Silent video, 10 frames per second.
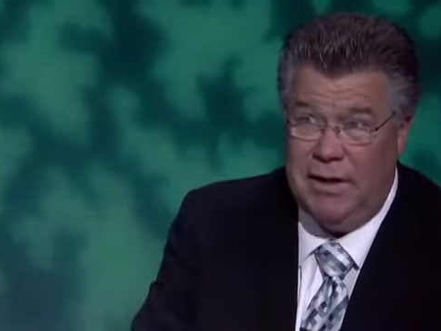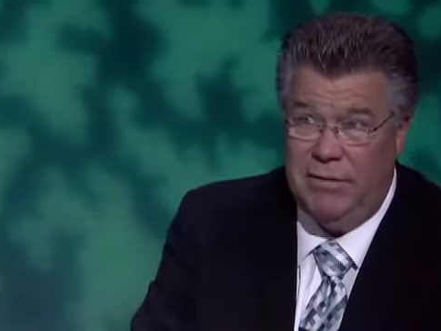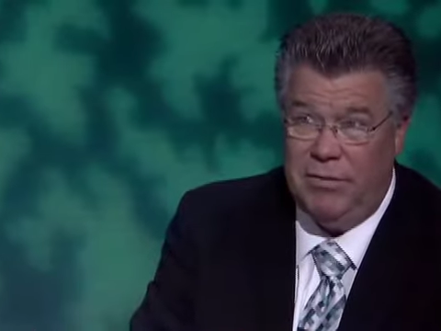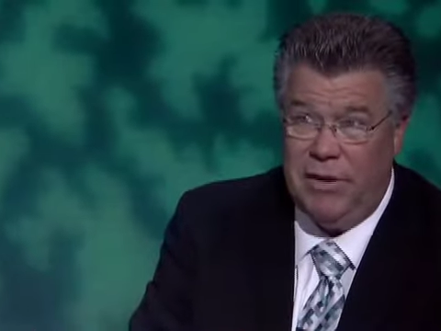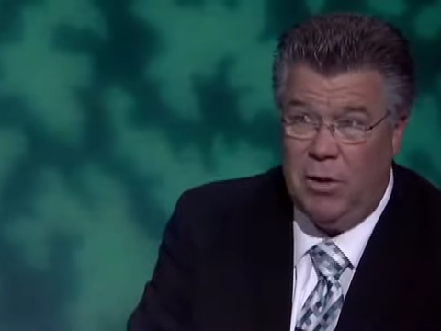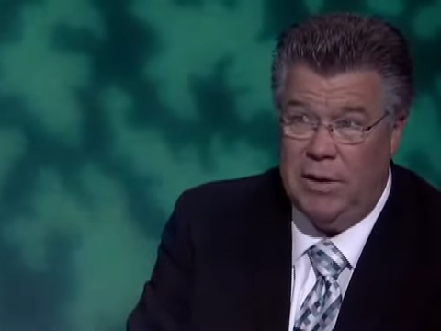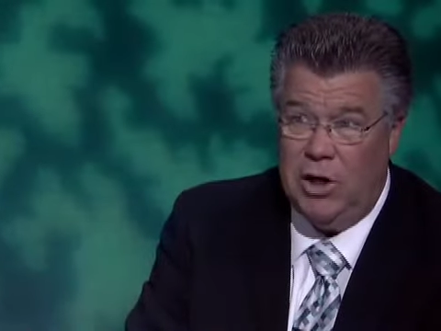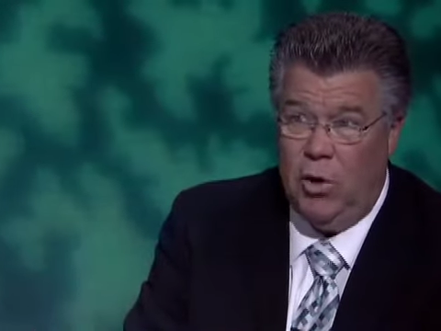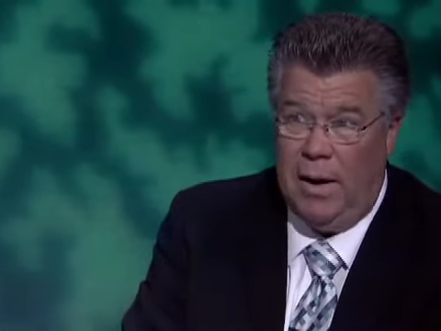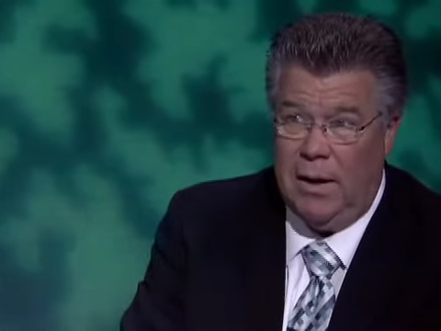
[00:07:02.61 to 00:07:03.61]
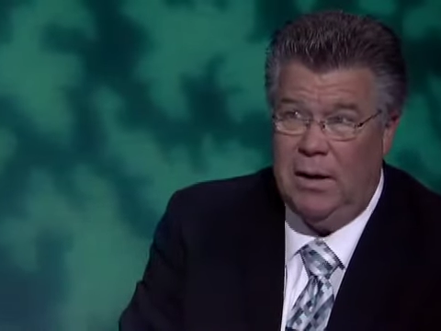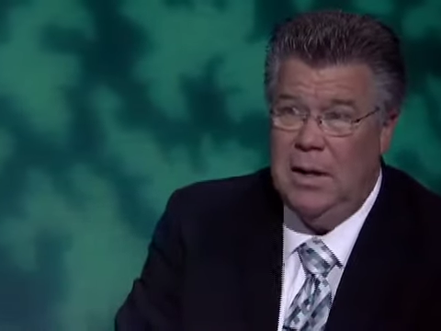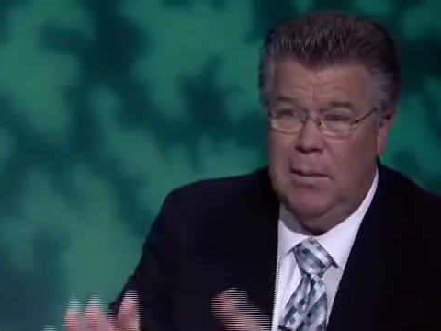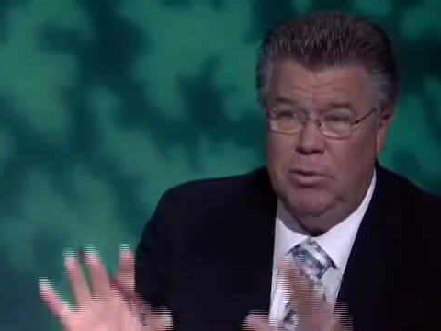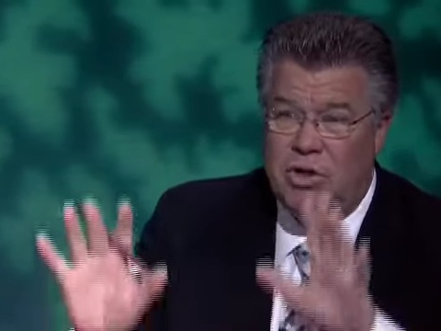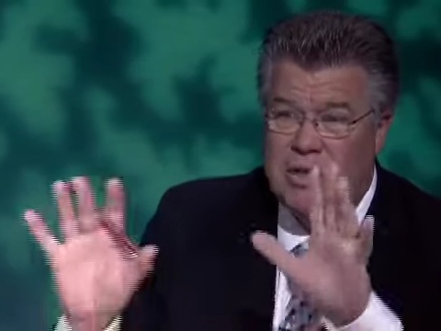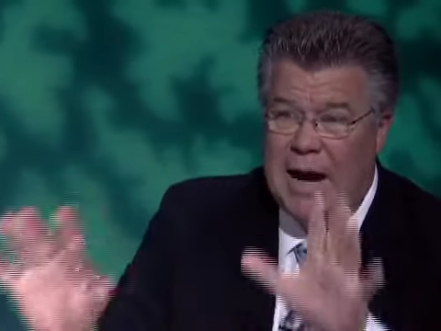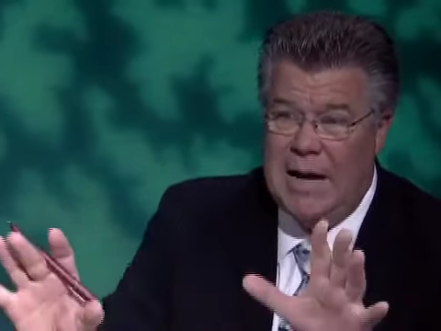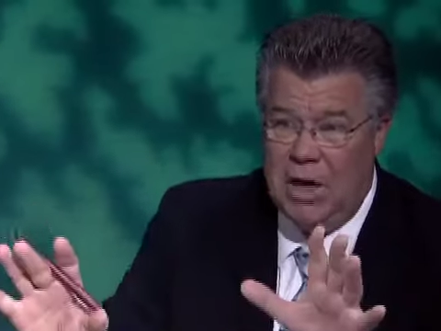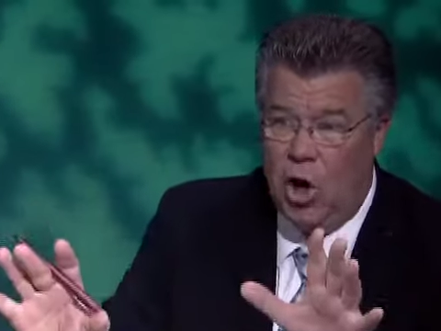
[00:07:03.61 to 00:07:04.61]
Even if they already know how to put
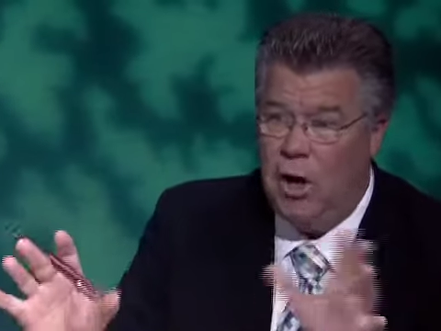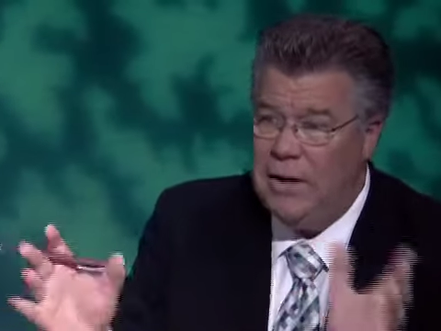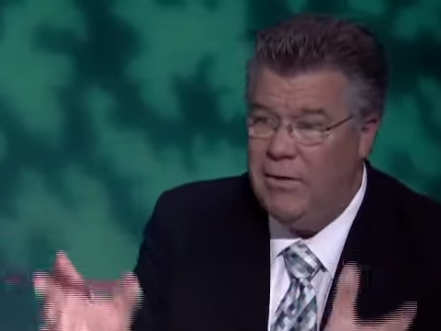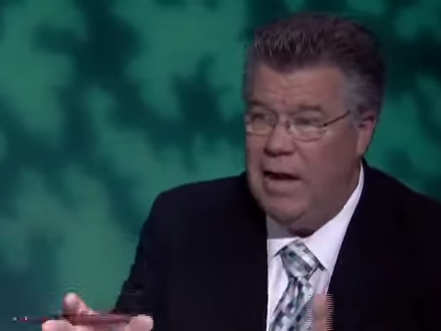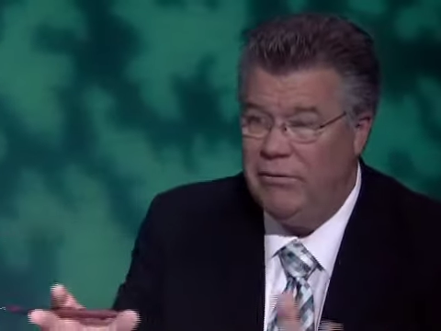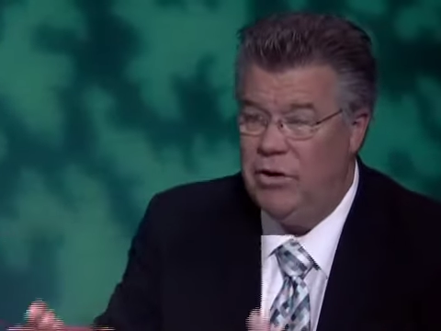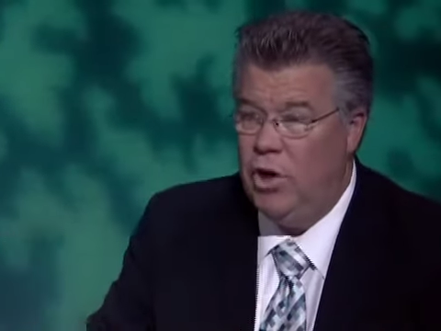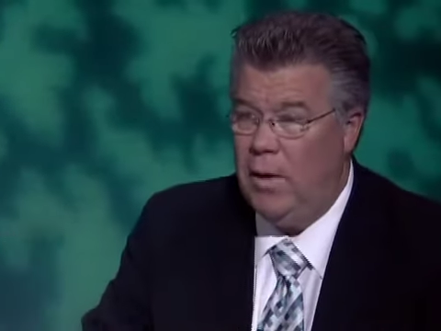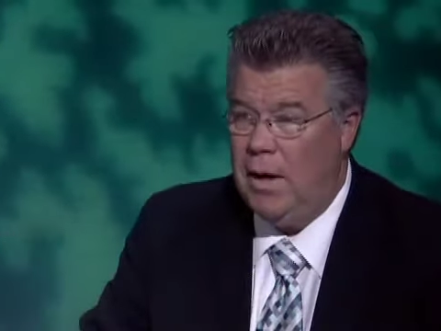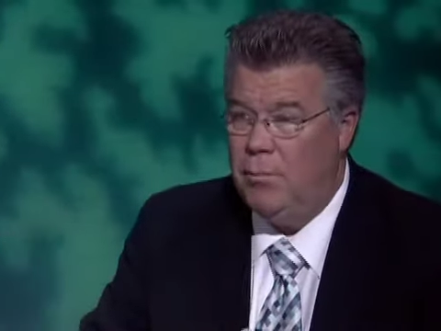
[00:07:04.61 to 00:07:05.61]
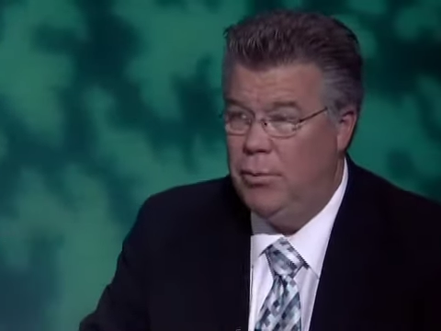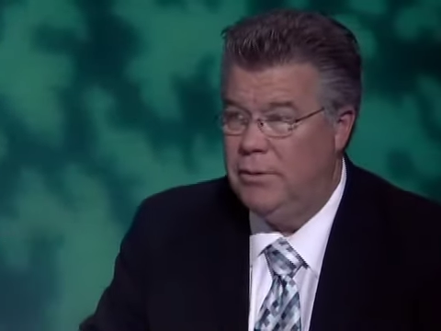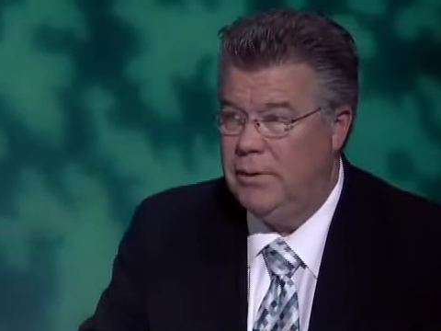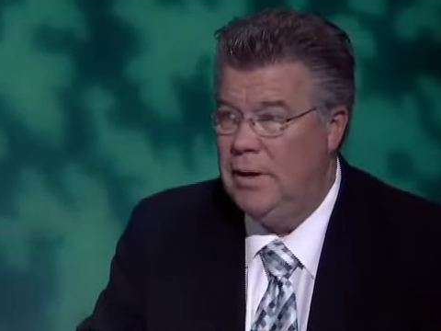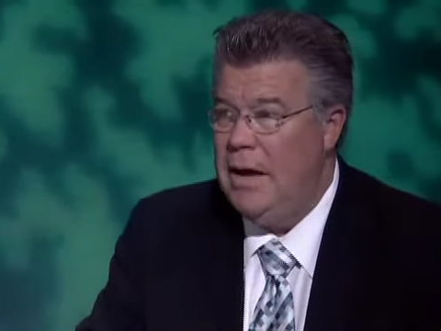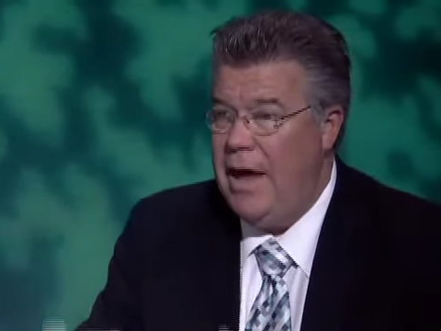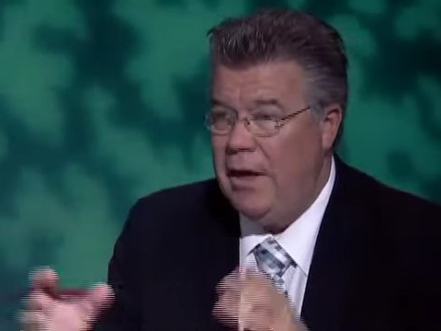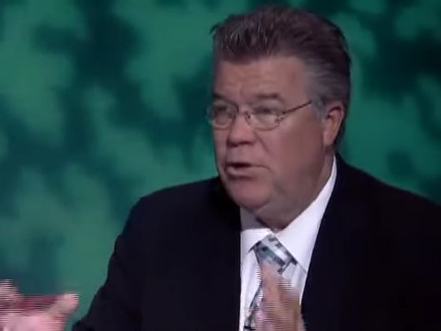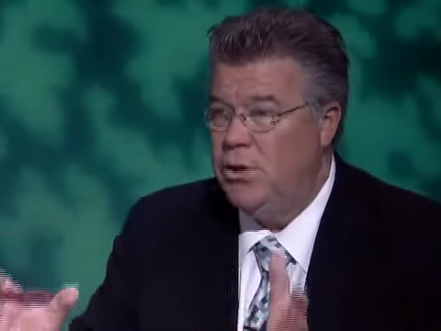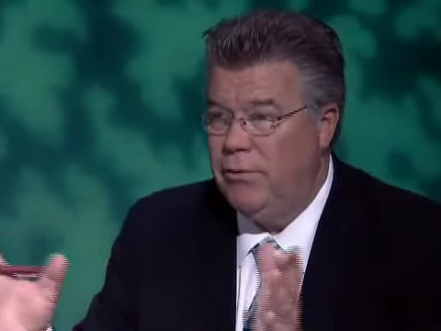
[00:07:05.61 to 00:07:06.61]
siding on, now they have to know how to put uh,
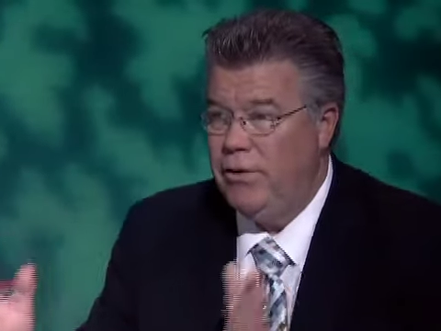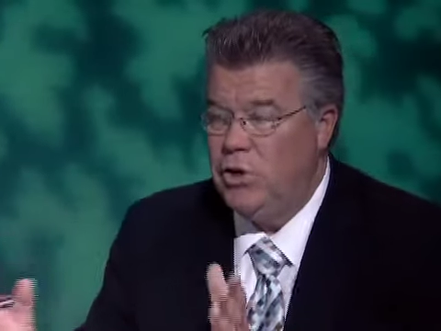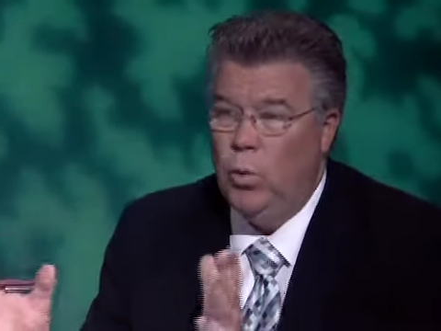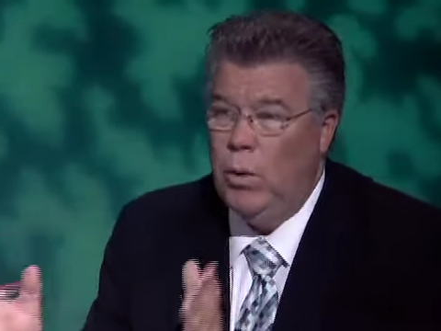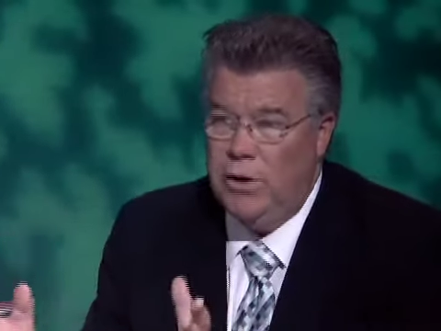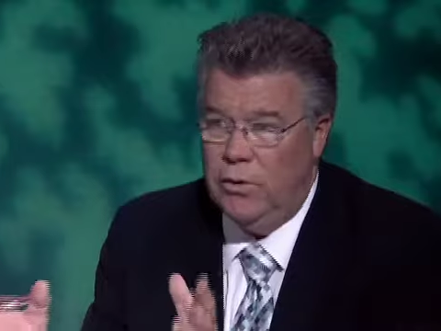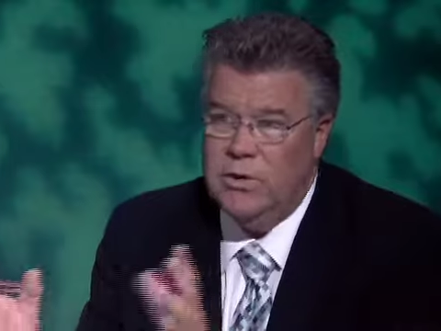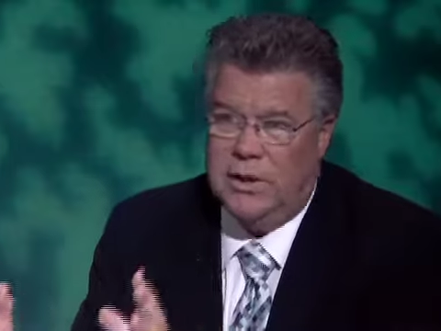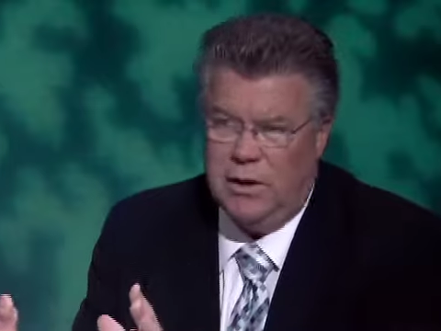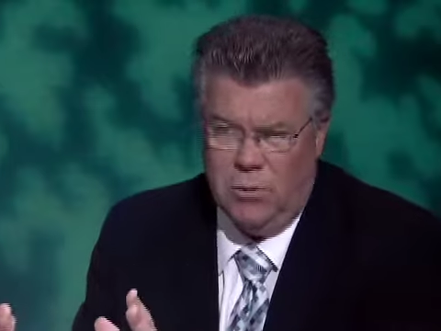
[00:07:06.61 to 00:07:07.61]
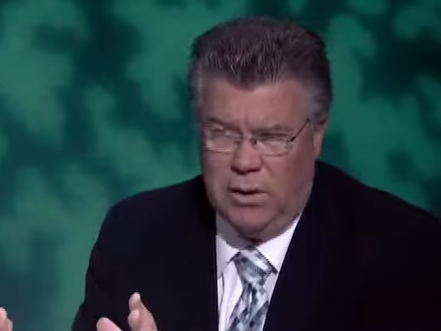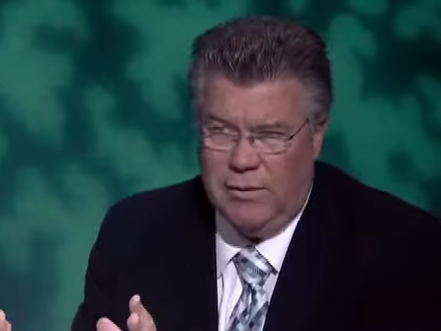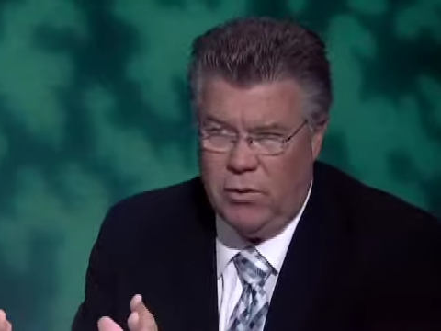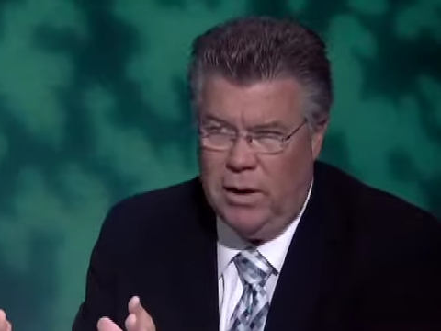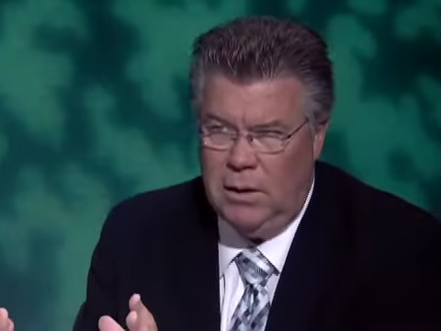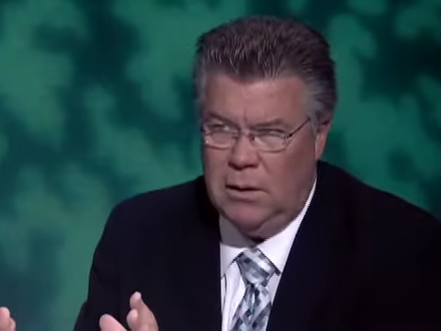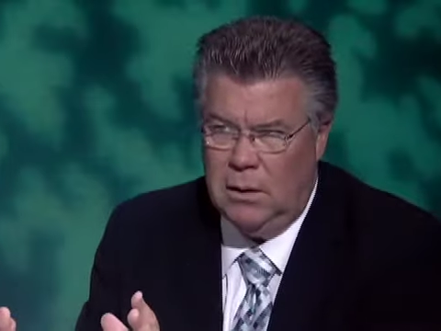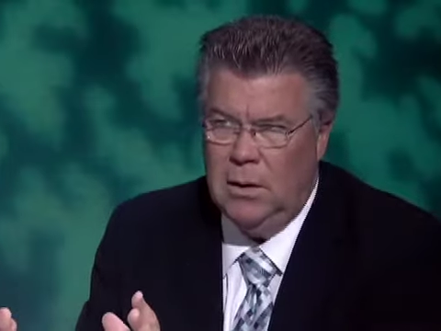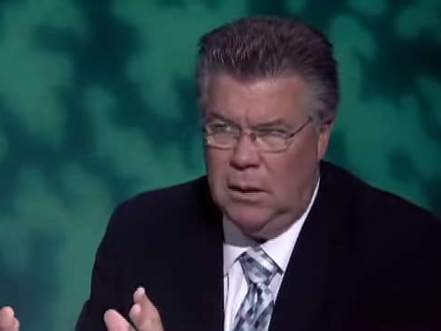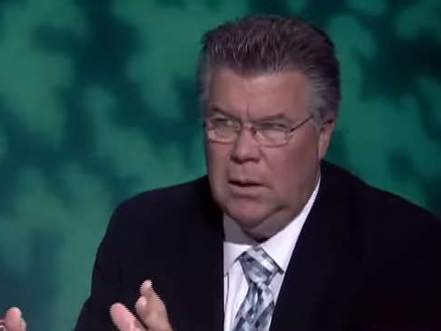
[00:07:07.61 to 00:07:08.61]
energy efficient windows in or whatever, right, right?
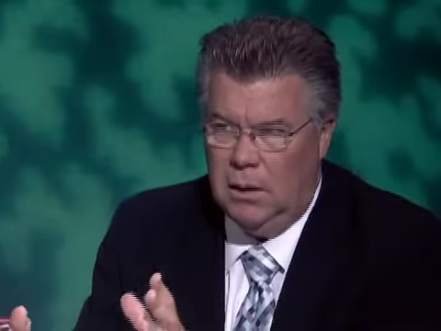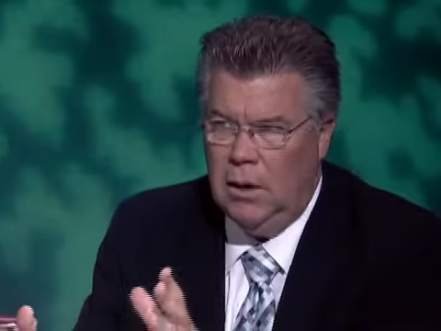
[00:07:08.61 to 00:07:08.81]
Right.